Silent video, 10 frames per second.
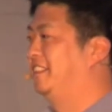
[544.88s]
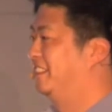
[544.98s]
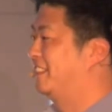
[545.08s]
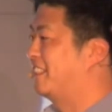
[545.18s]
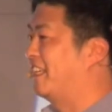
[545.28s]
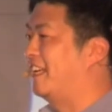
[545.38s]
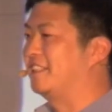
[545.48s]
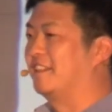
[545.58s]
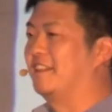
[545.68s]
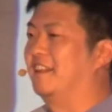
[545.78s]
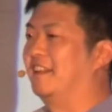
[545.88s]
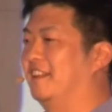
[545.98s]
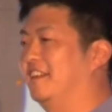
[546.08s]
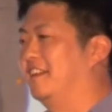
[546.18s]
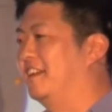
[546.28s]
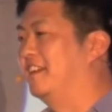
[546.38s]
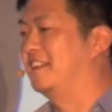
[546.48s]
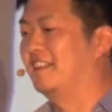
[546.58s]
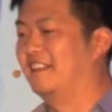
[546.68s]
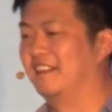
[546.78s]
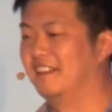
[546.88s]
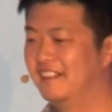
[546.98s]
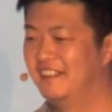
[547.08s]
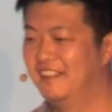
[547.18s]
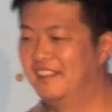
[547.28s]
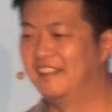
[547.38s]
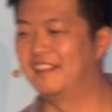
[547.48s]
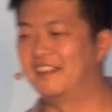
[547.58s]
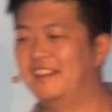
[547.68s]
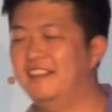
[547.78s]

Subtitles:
It's the Asian thing, I guess. I don't know. All right?